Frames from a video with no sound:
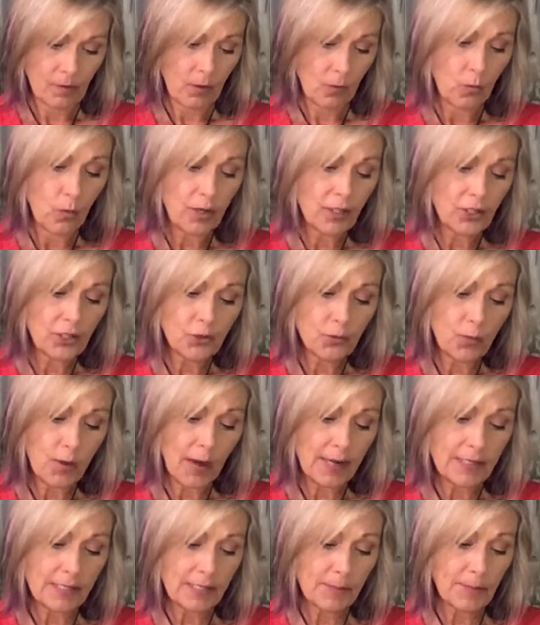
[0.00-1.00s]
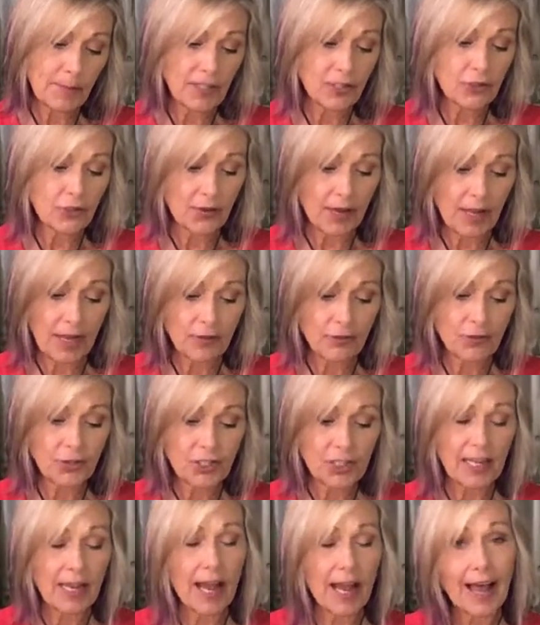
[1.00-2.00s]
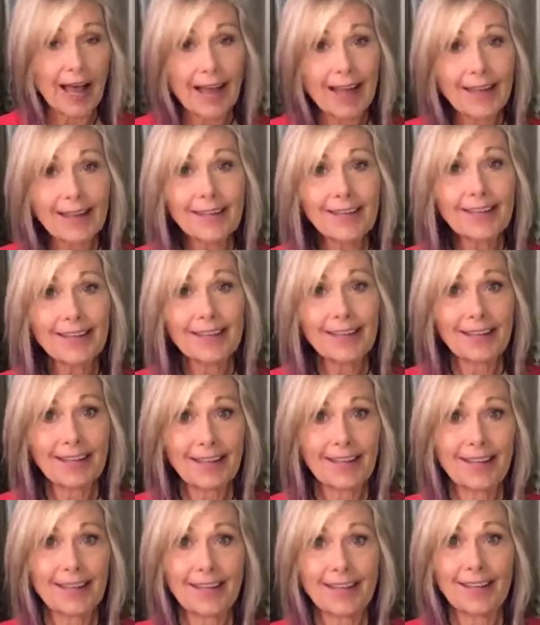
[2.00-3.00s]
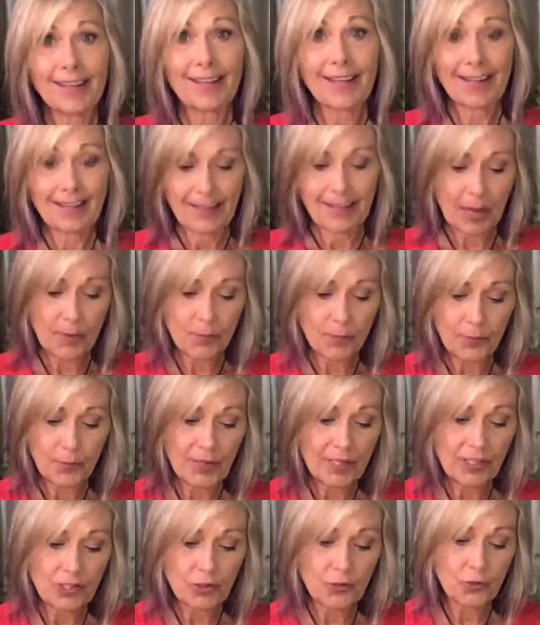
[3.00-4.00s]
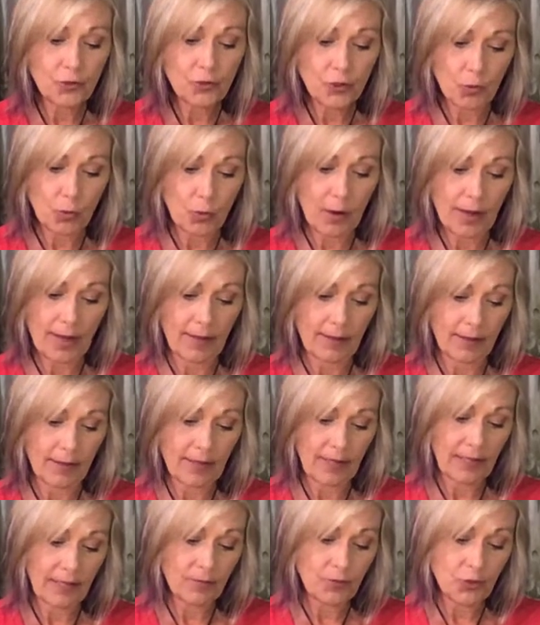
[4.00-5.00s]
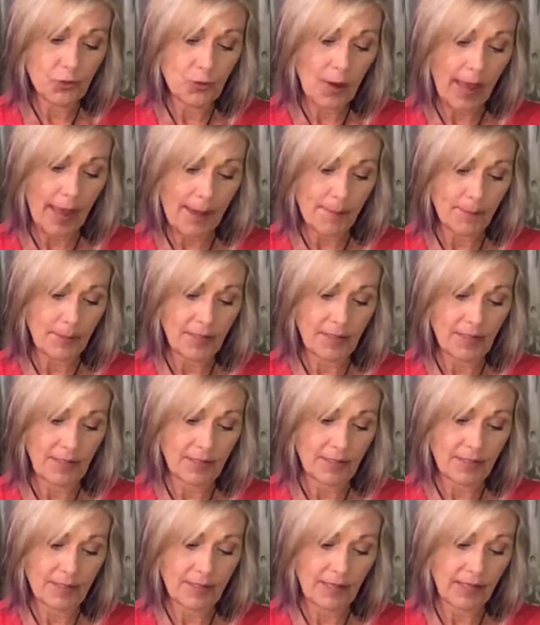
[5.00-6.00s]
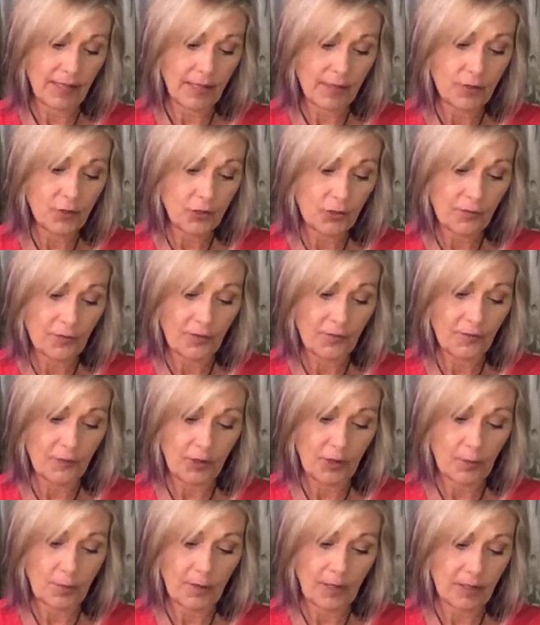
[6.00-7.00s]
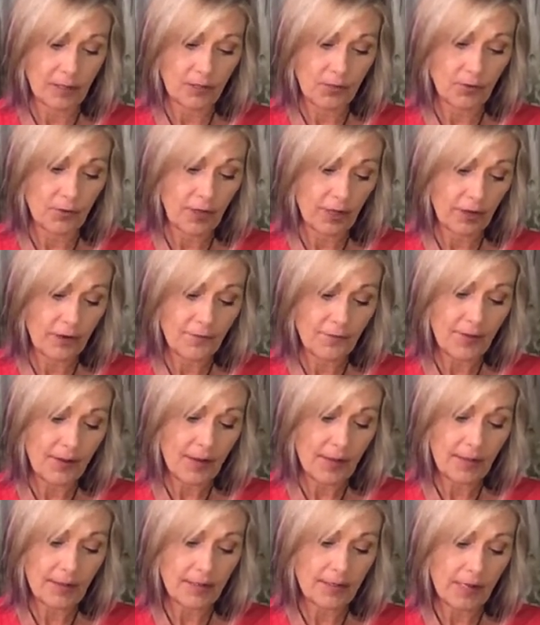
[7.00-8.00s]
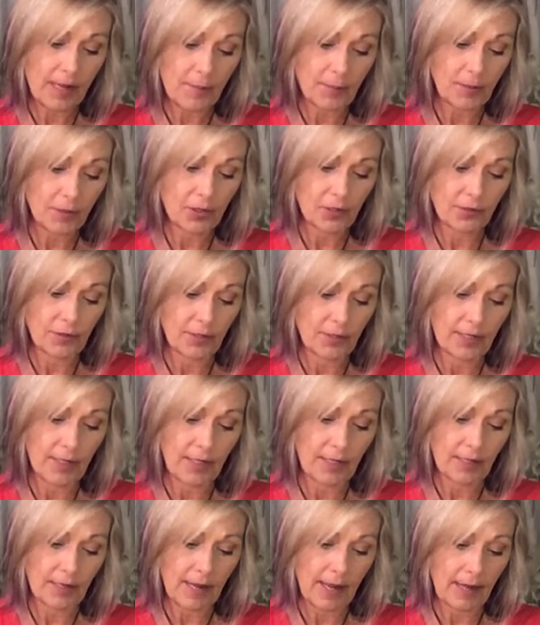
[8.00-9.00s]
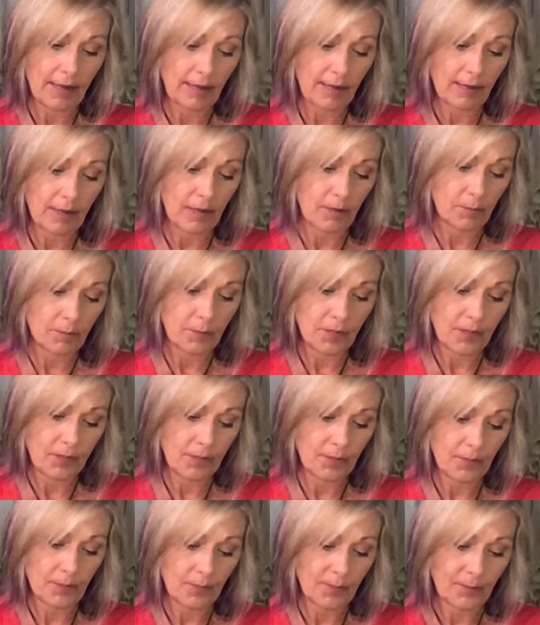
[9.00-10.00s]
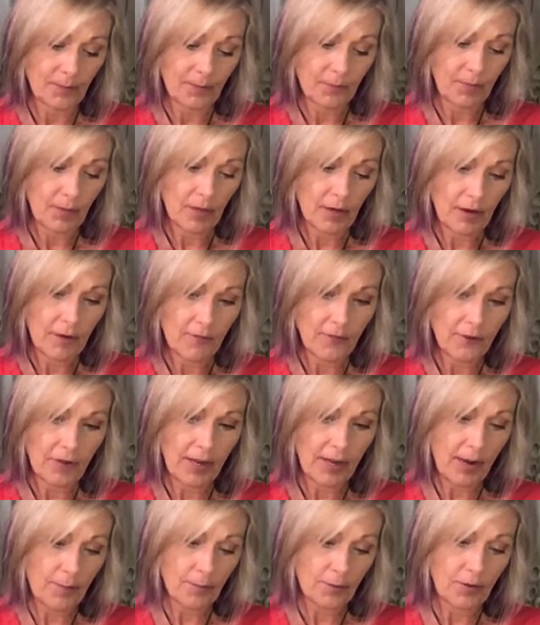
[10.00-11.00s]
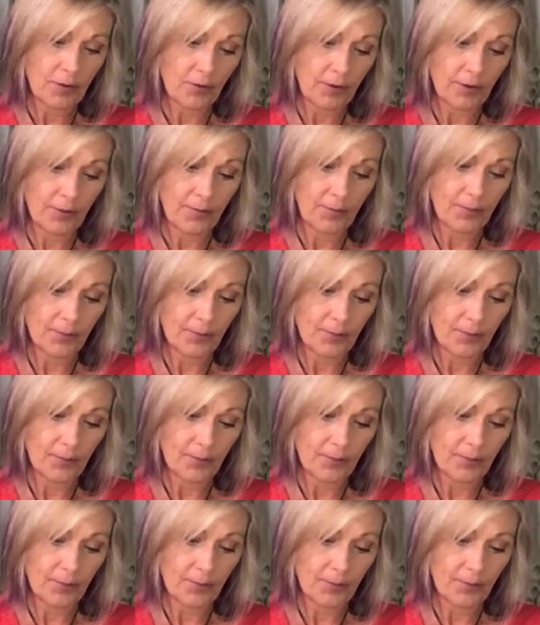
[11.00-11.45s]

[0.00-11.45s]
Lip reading: What you want to spend your energy on that brings you joy, that gives you happiness, that gives you fulfillment. So clarify this opportunity, the Nine of Cups, for Capricorn.